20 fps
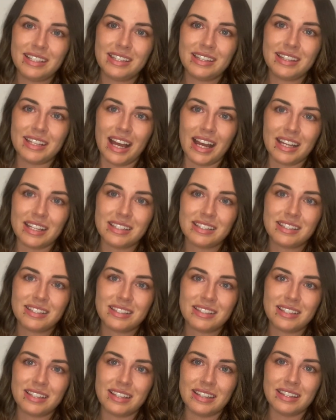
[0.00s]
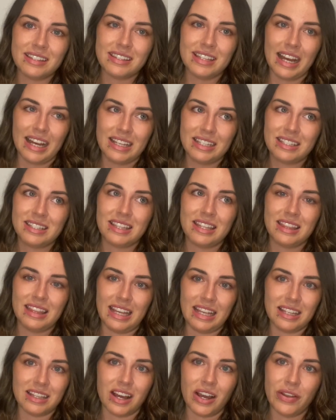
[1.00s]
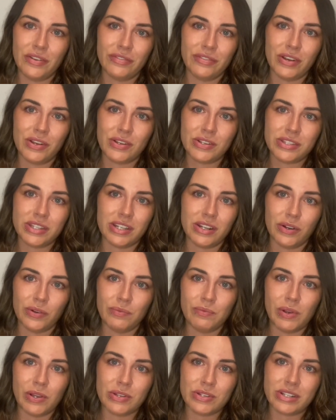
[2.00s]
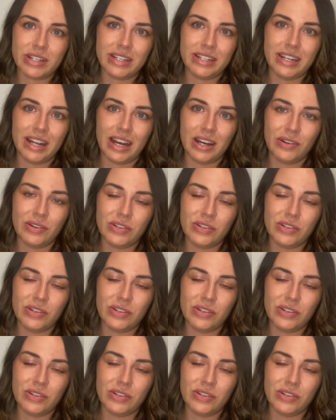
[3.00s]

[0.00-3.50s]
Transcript: that's the thing that I'm focusing on mostly now,